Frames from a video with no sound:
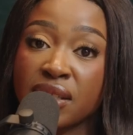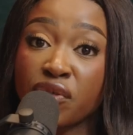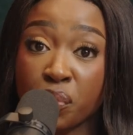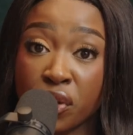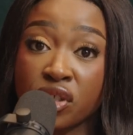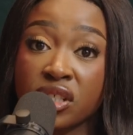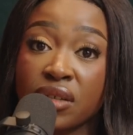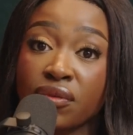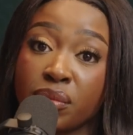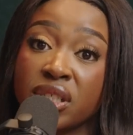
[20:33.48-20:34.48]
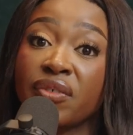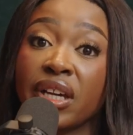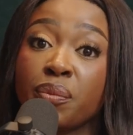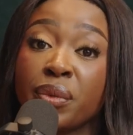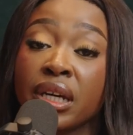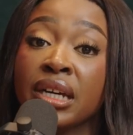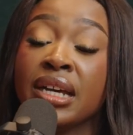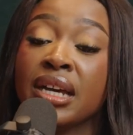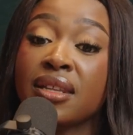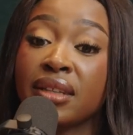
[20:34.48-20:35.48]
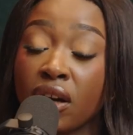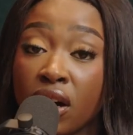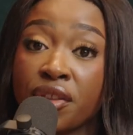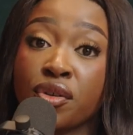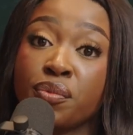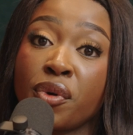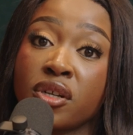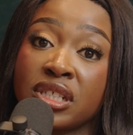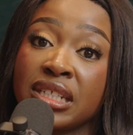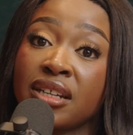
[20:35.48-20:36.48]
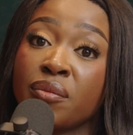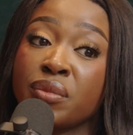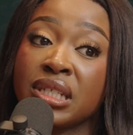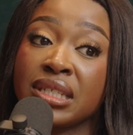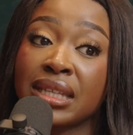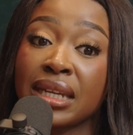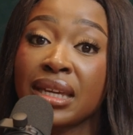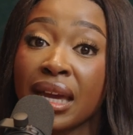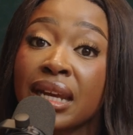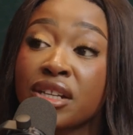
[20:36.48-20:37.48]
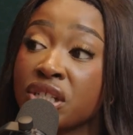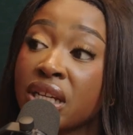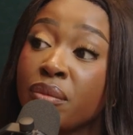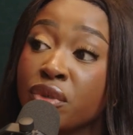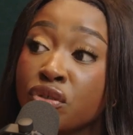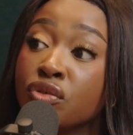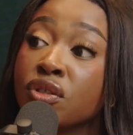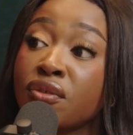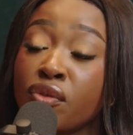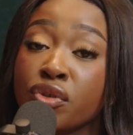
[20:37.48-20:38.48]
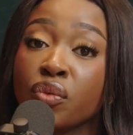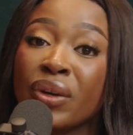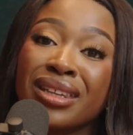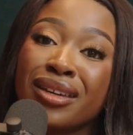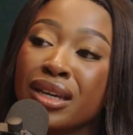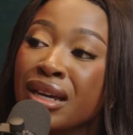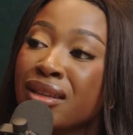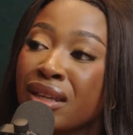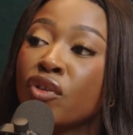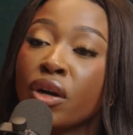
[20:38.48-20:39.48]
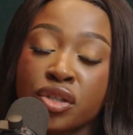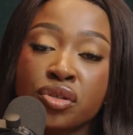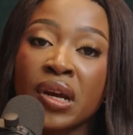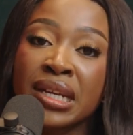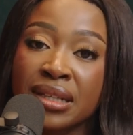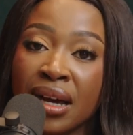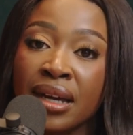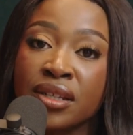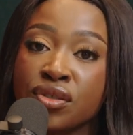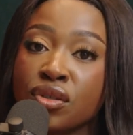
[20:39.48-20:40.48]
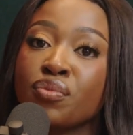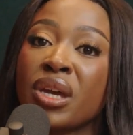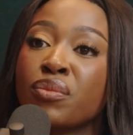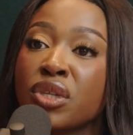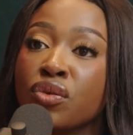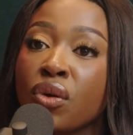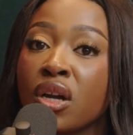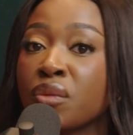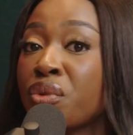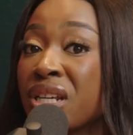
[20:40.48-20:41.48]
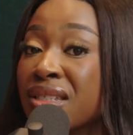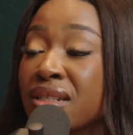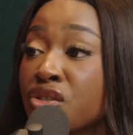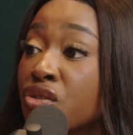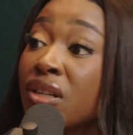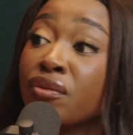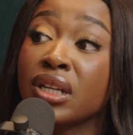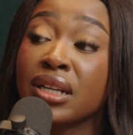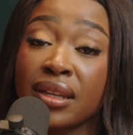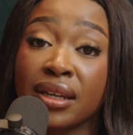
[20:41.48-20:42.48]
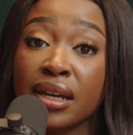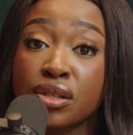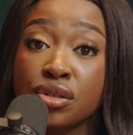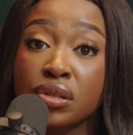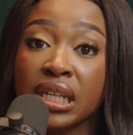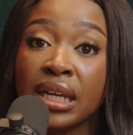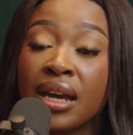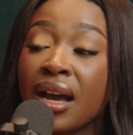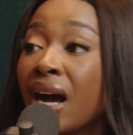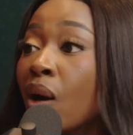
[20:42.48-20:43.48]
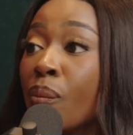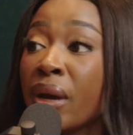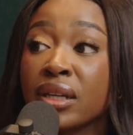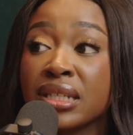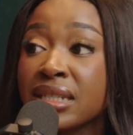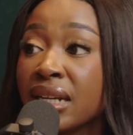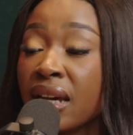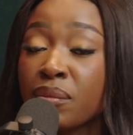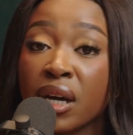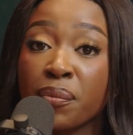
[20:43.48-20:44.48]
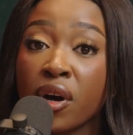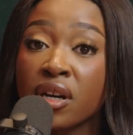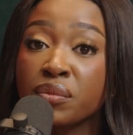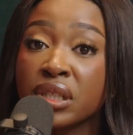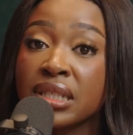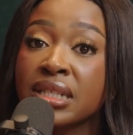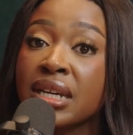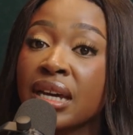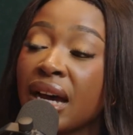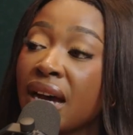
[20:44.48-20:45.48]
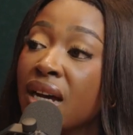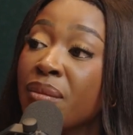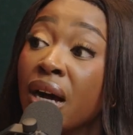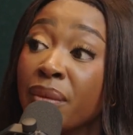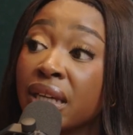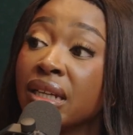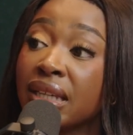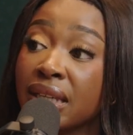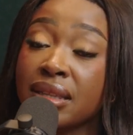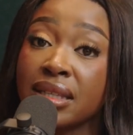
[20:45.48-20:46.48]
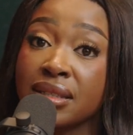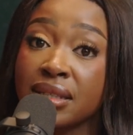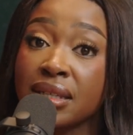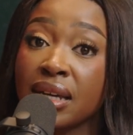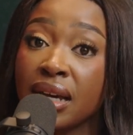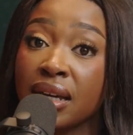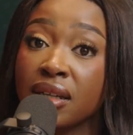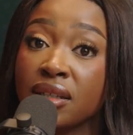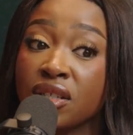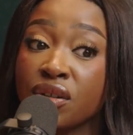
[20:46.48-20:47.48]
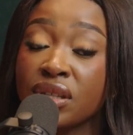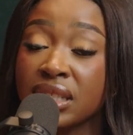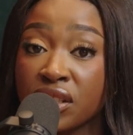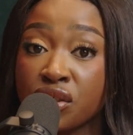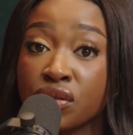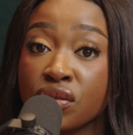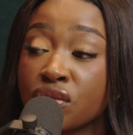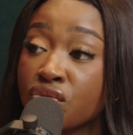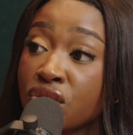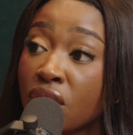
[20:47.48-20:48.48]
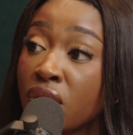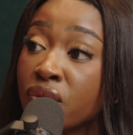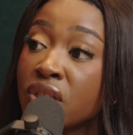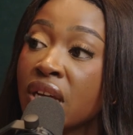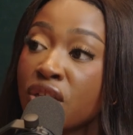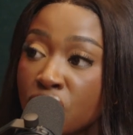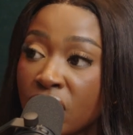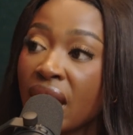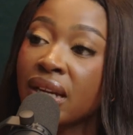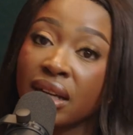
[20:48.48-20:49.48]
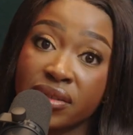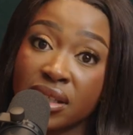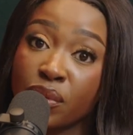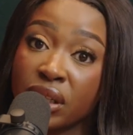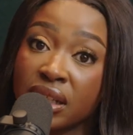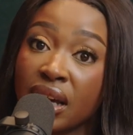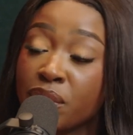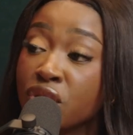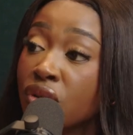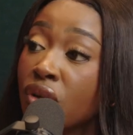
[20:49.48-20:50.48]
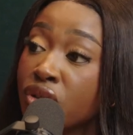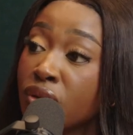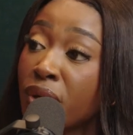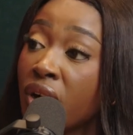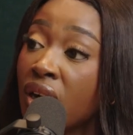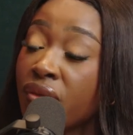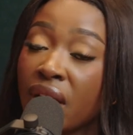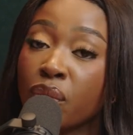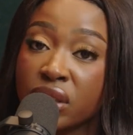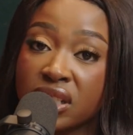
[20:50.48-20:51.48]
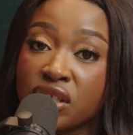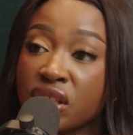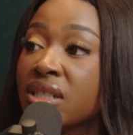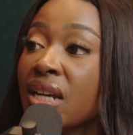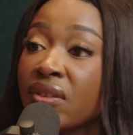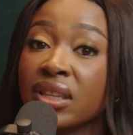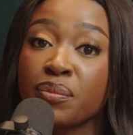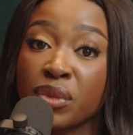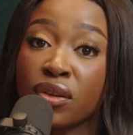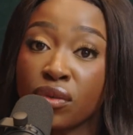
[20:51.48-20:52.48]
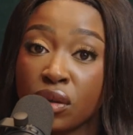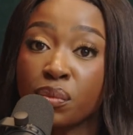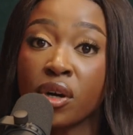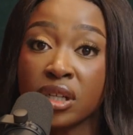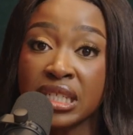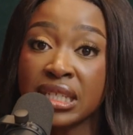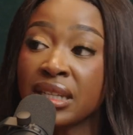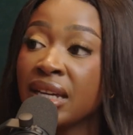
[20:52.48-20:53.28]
If you're purchasing from a developer, there are third-party companies that can actually come and do this for you, where they've got a trained eye. So maybe you aren't present, you live in another country. How am I going to snag my apartment? How am I going to get these issues resolved? You can have someone come and do it on your behalf. I would suggest having that be a third party.